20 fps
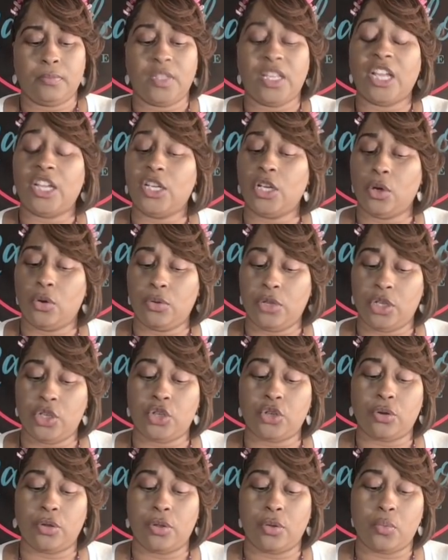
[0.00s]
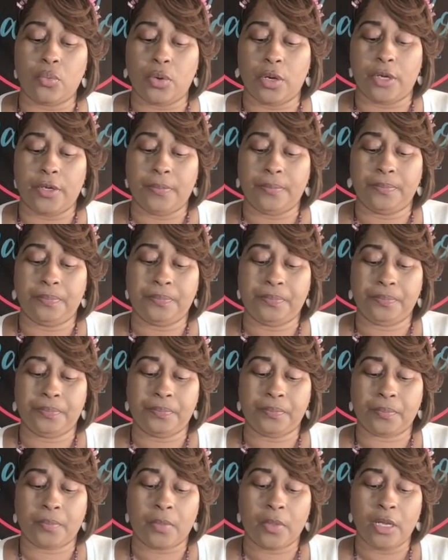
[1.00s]
They know that you're the one.
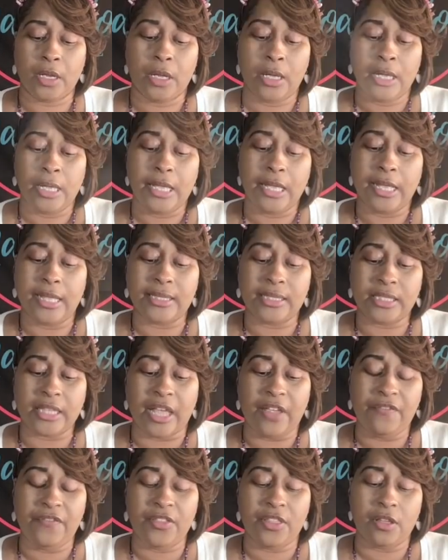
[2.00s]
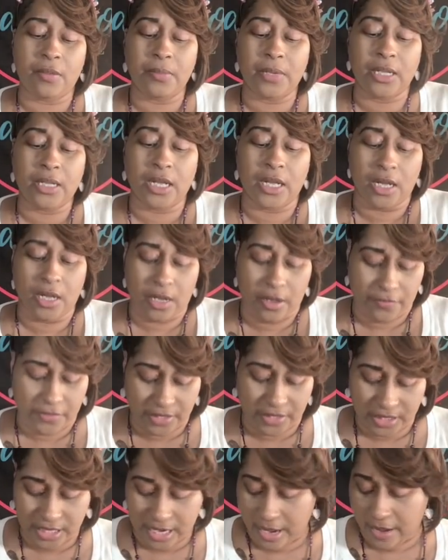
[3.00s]
It's safe for them to love.
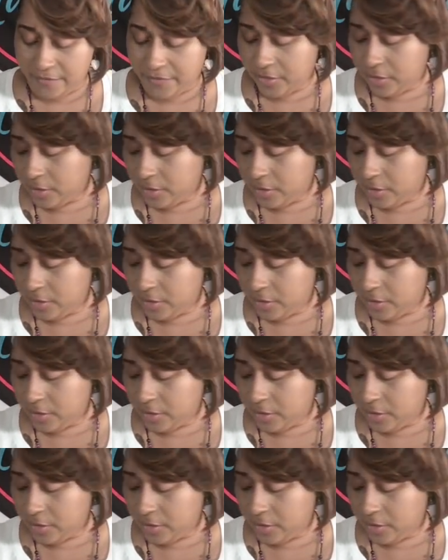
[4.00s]
It's time for